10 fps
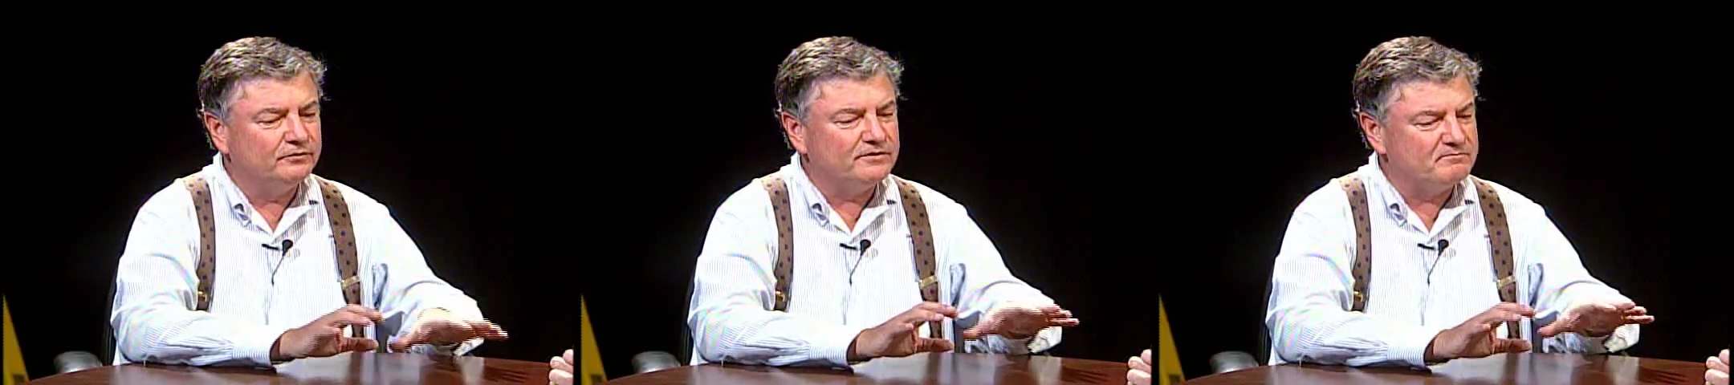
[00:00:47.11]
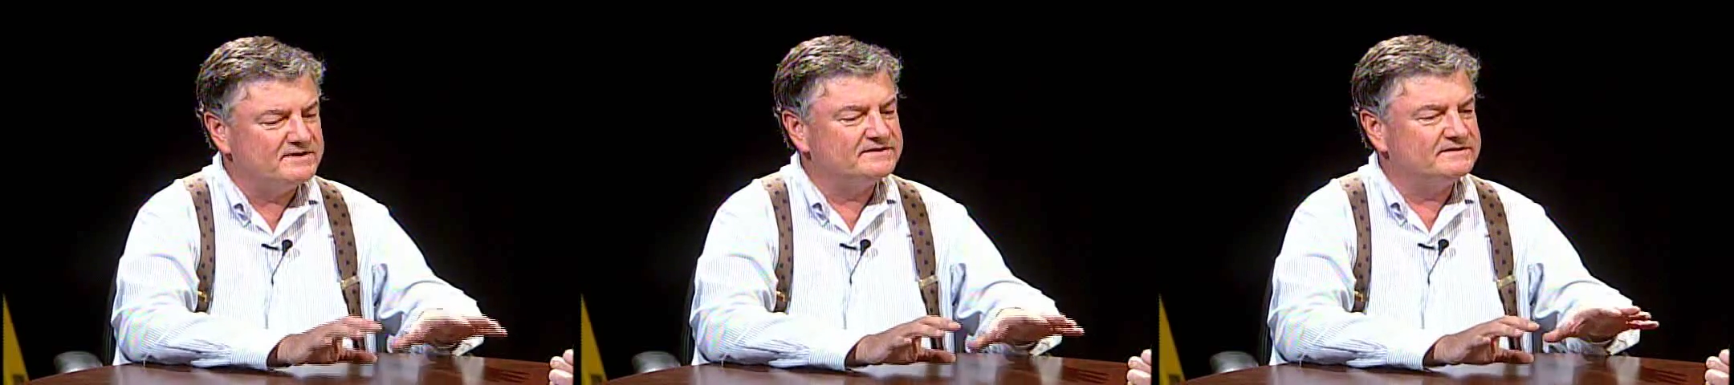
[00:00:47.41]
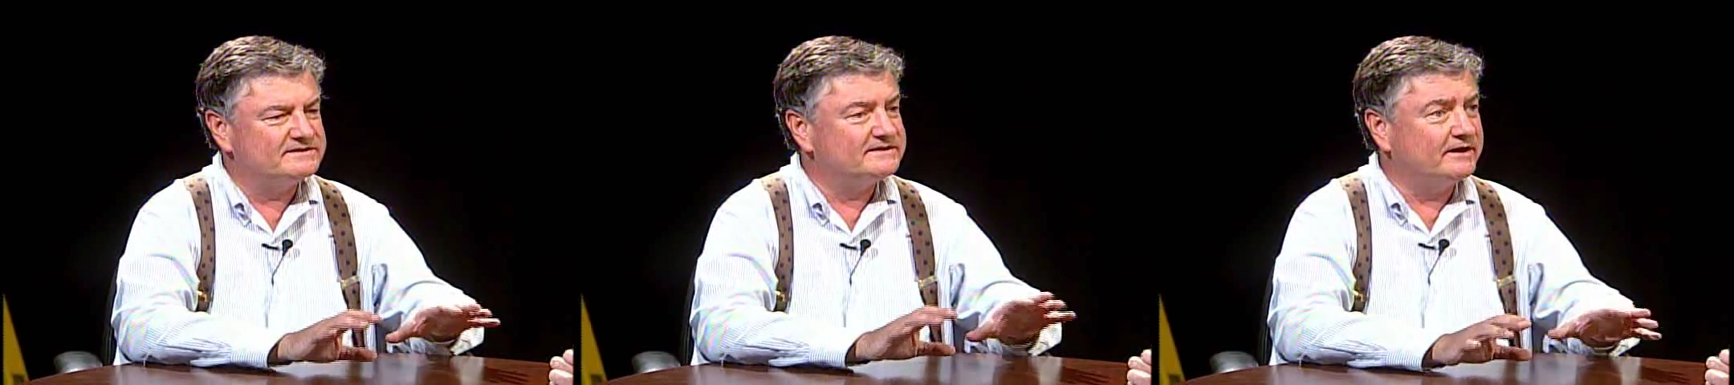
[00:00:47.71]
nor the
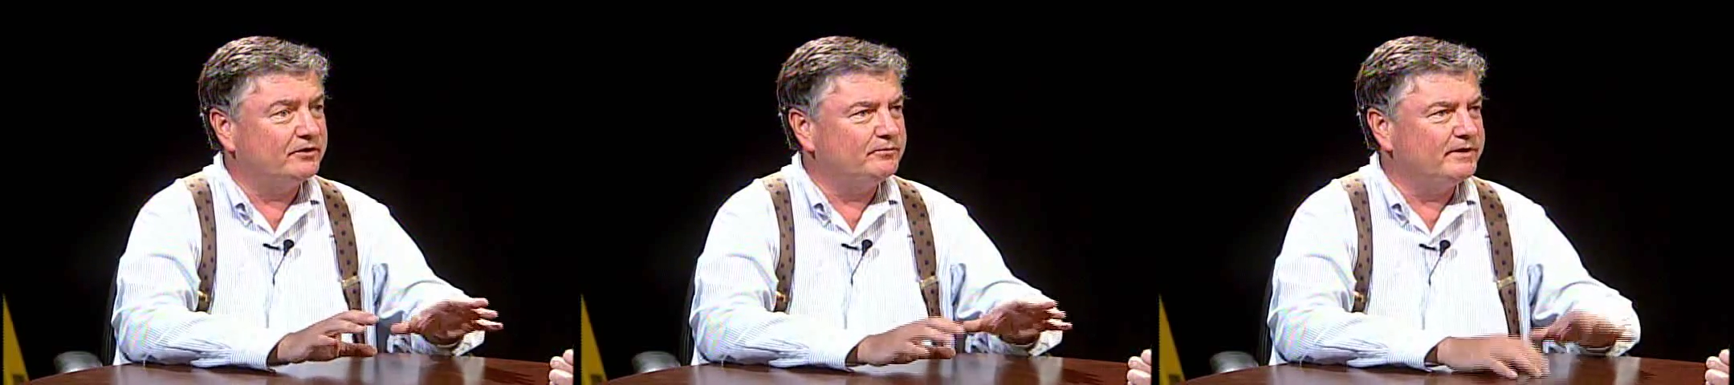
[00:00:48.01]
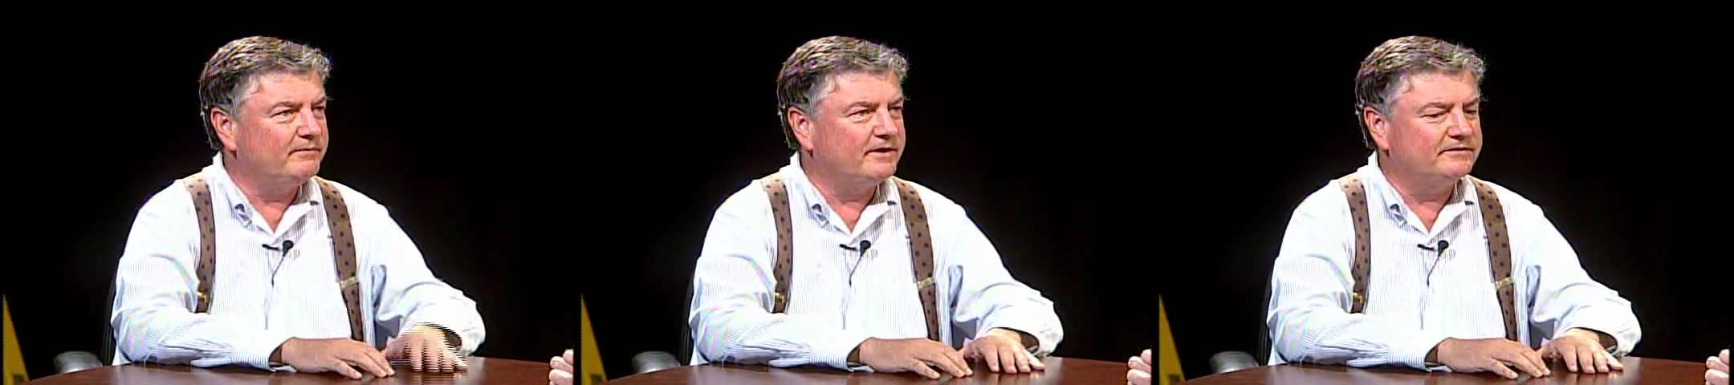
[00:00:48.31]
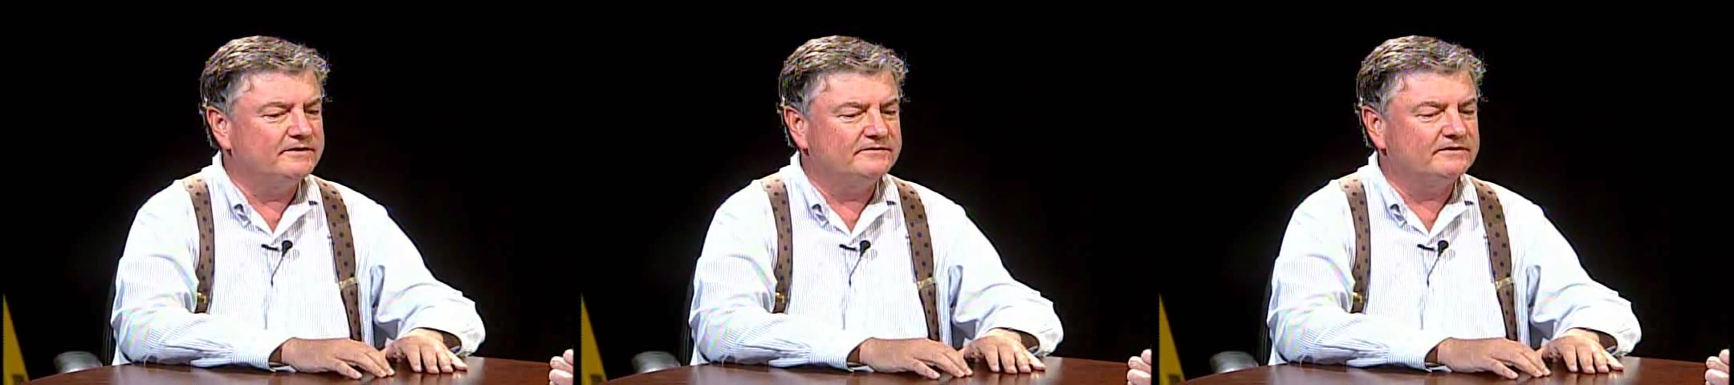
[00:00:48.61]
business scared me
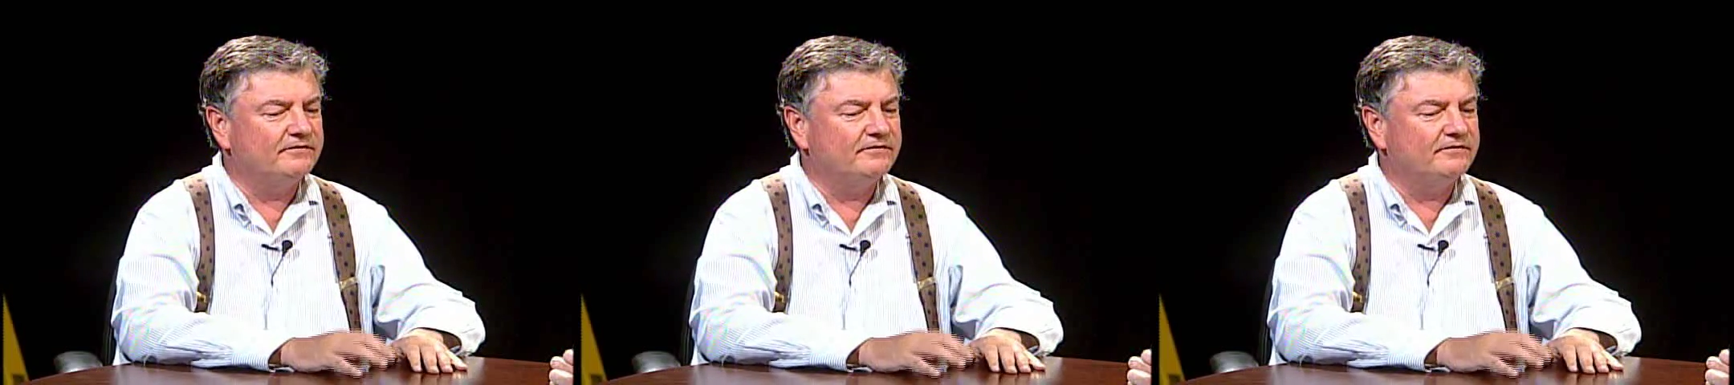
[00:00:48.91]
about this.